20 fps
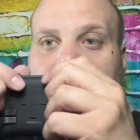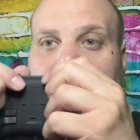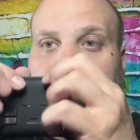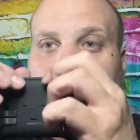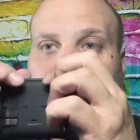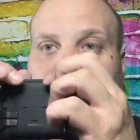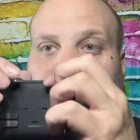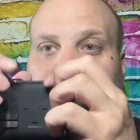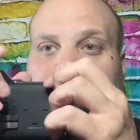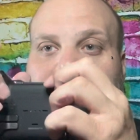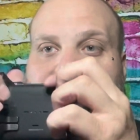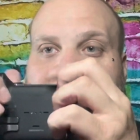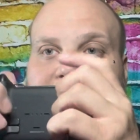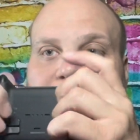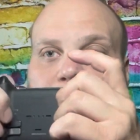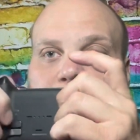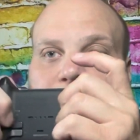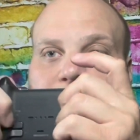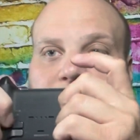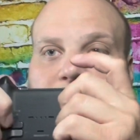These
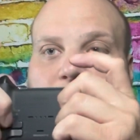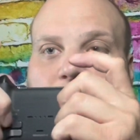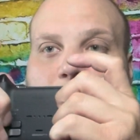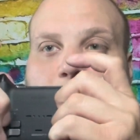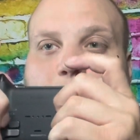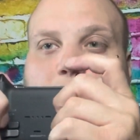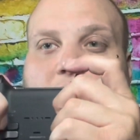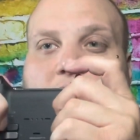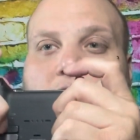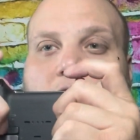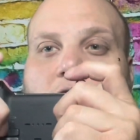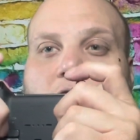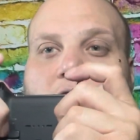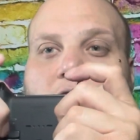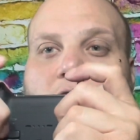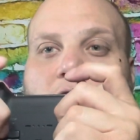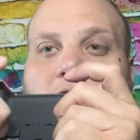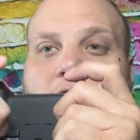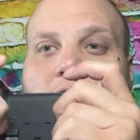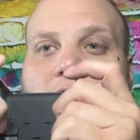paddles are
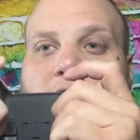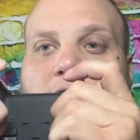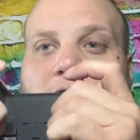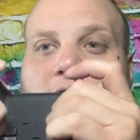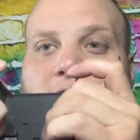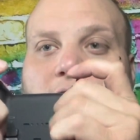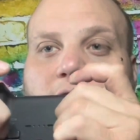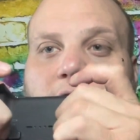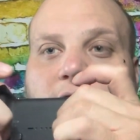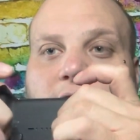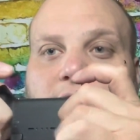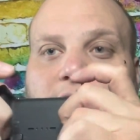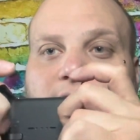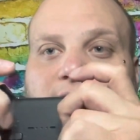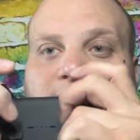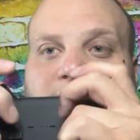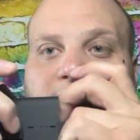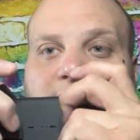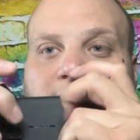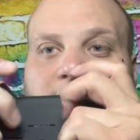
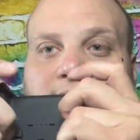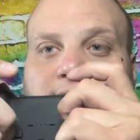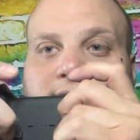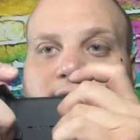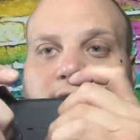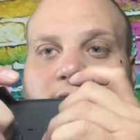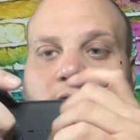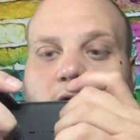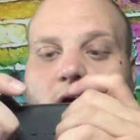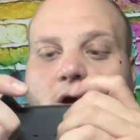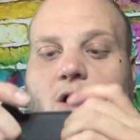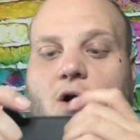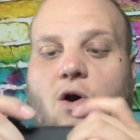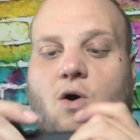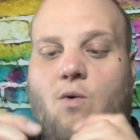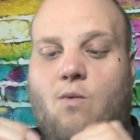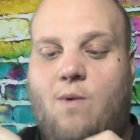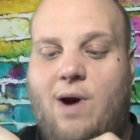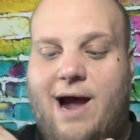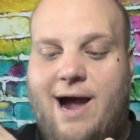perfect.
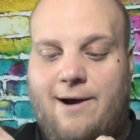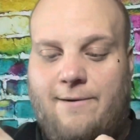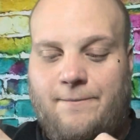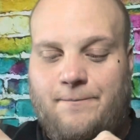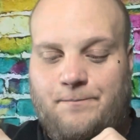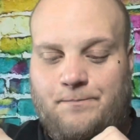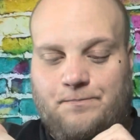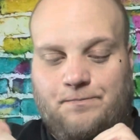Wow.